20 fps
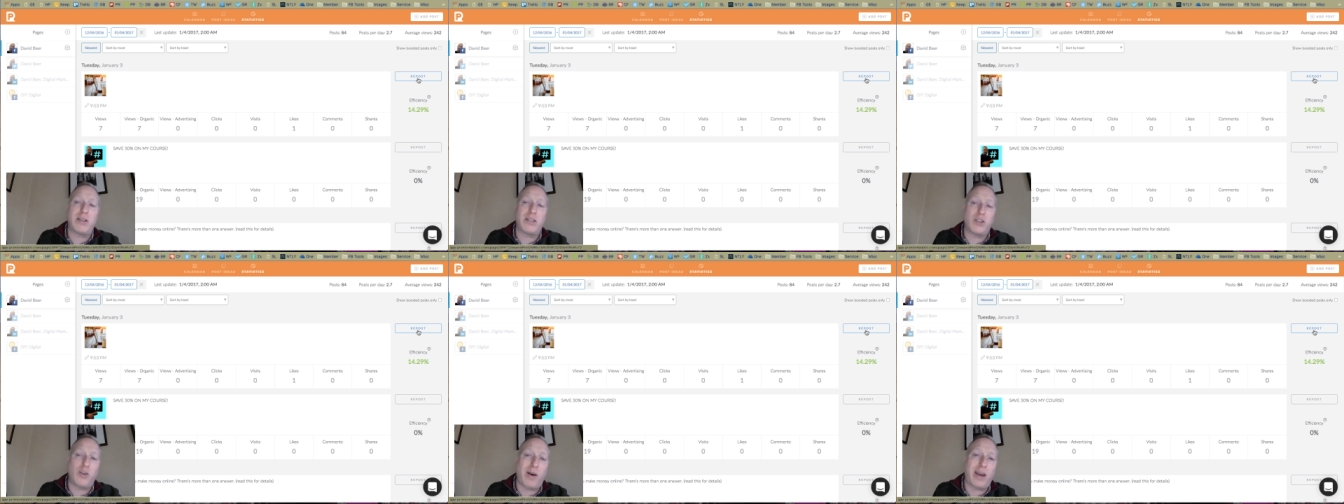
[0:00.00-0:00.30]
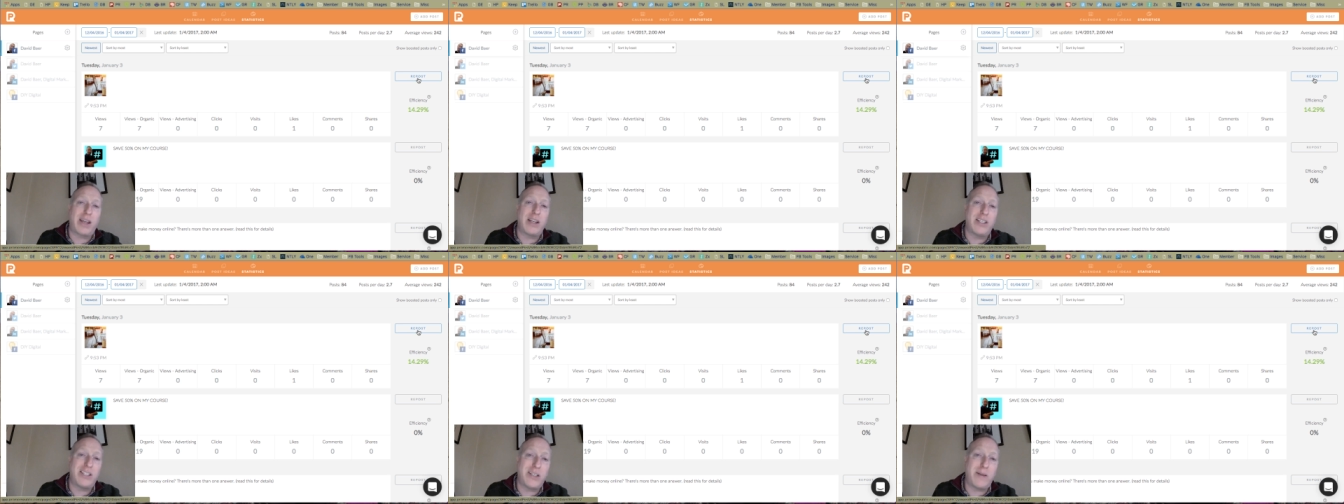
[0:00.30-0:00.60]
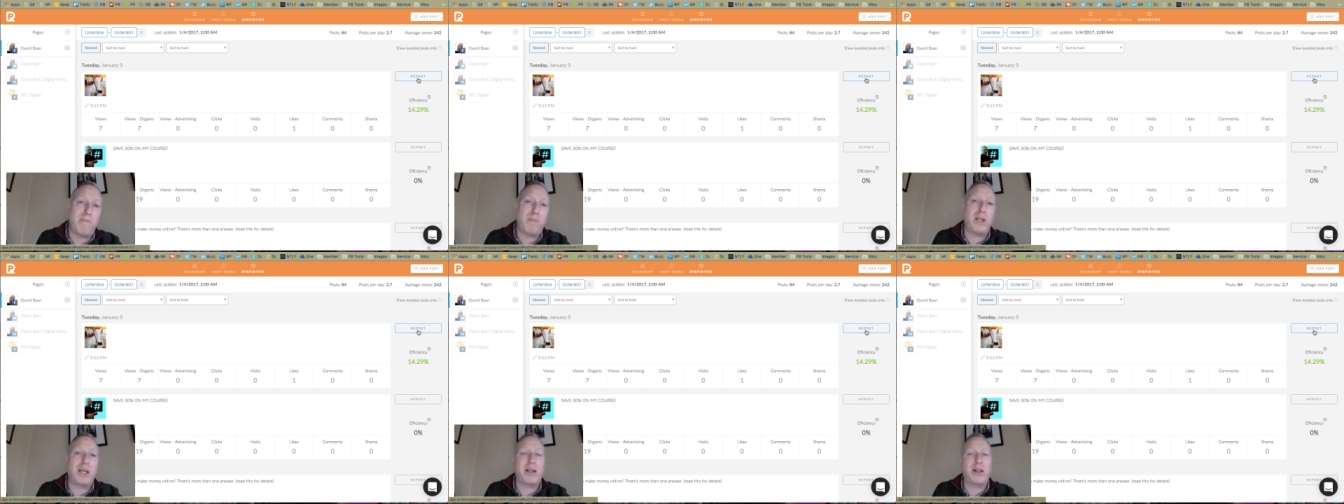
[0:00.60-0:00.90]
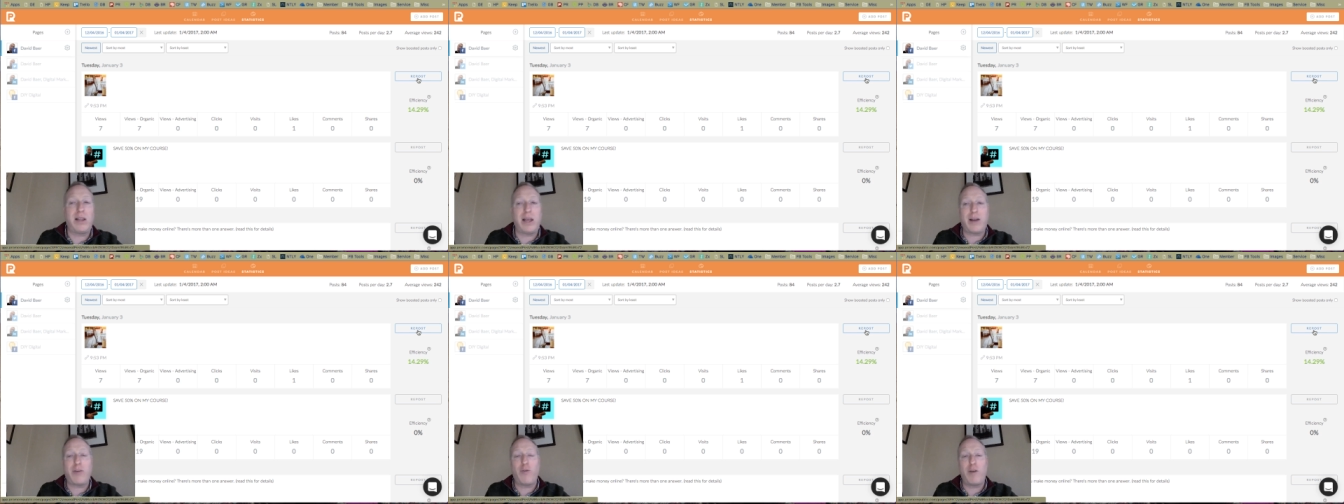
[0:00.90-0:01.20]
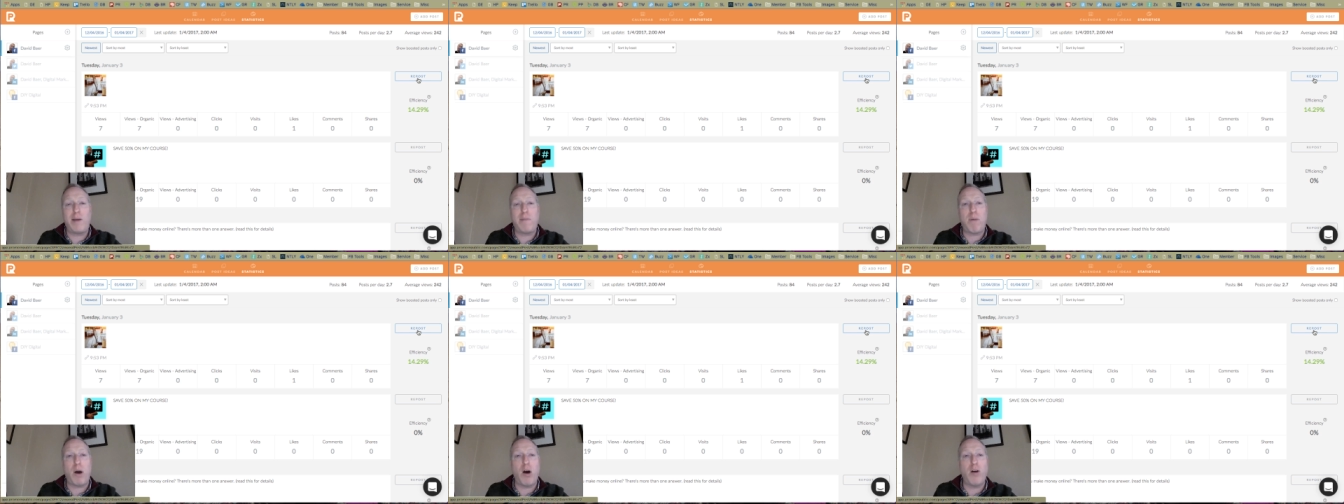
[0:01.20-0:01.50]
And so I can simply click
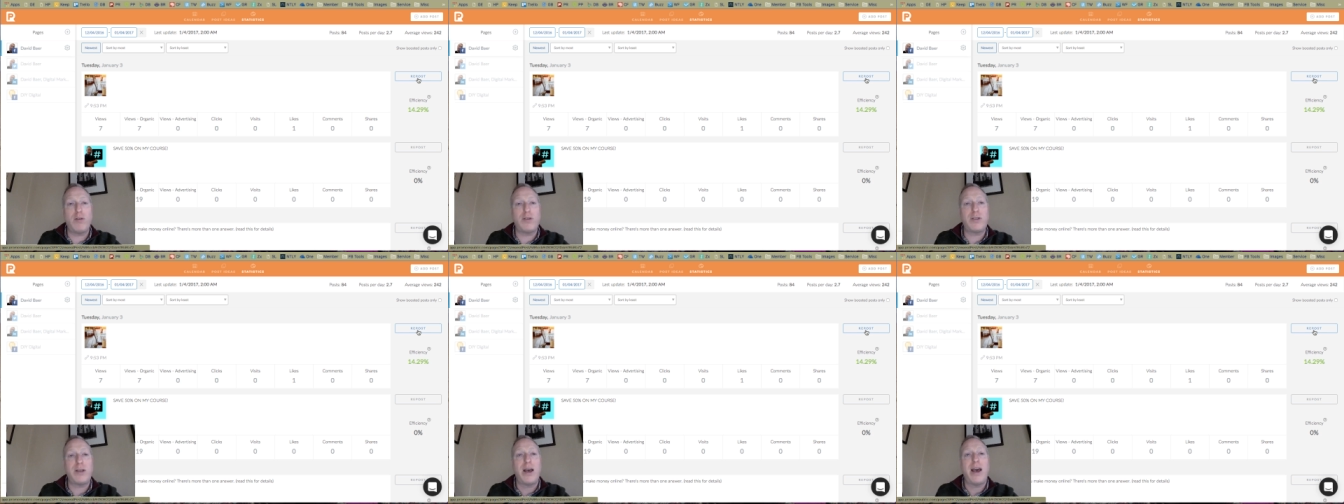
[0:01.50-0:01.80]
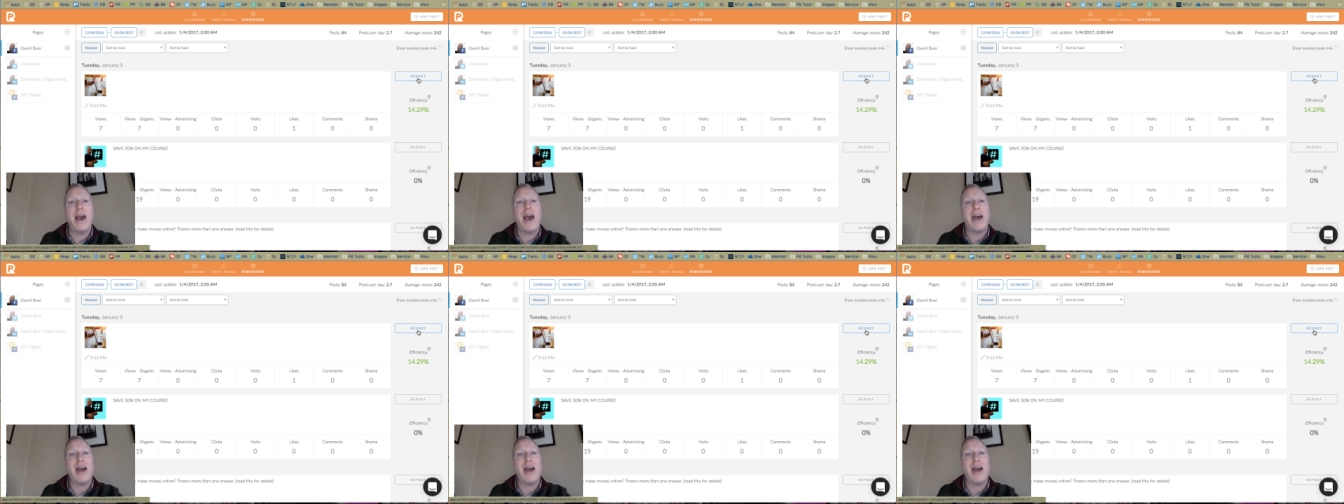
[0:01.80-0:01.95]
repost